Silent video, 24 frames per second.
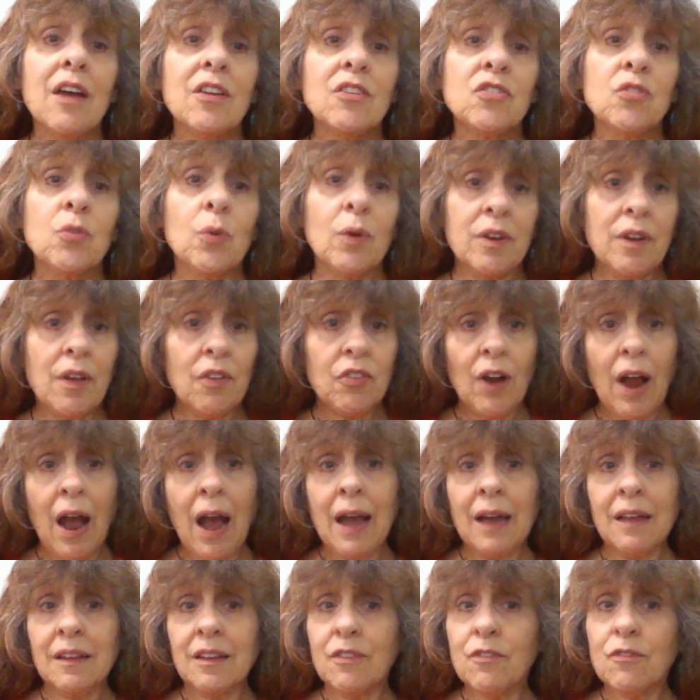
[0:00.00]
to another
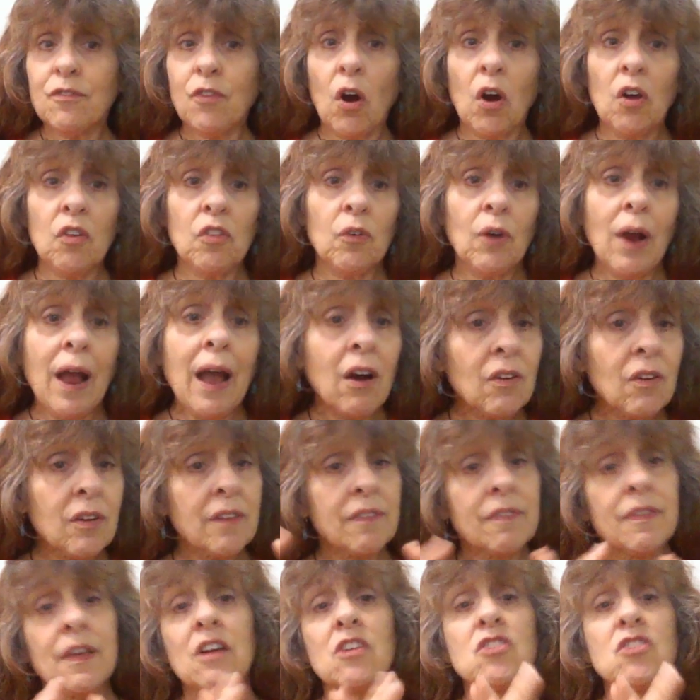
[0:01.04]
island farther
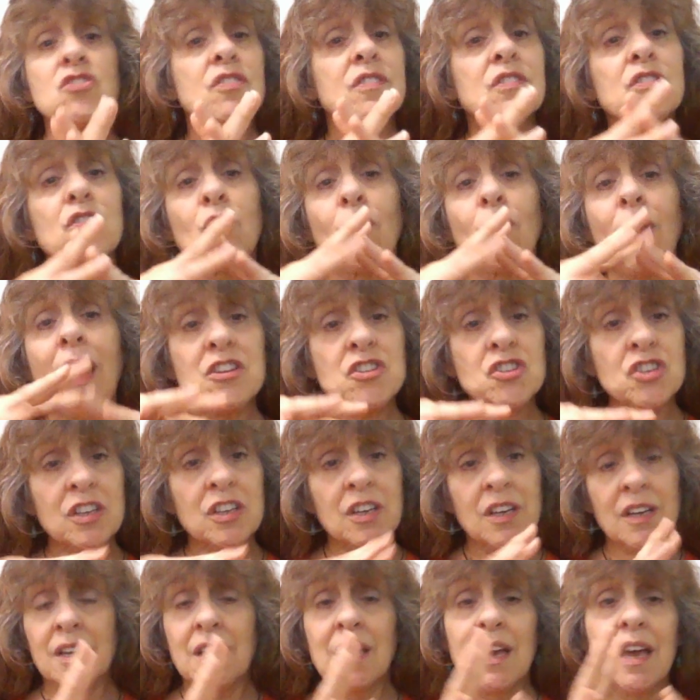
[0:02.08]
out, they're just
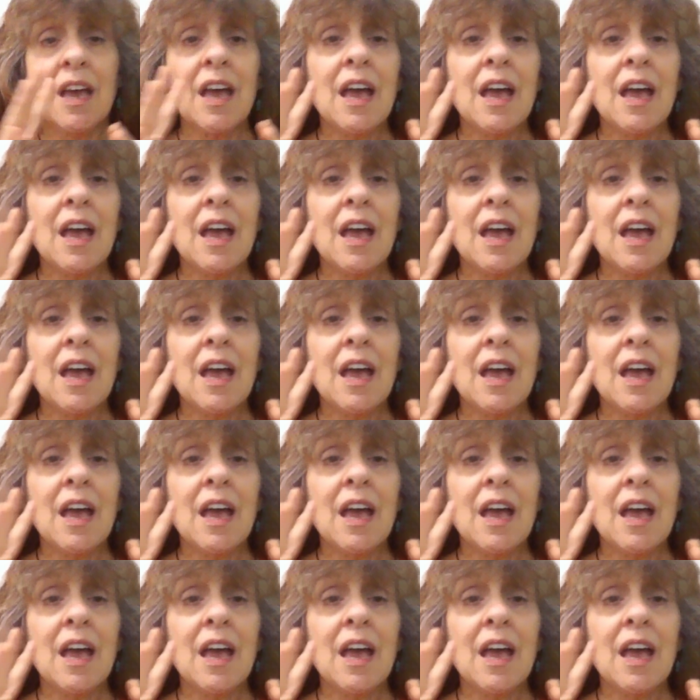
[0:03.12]
crashing.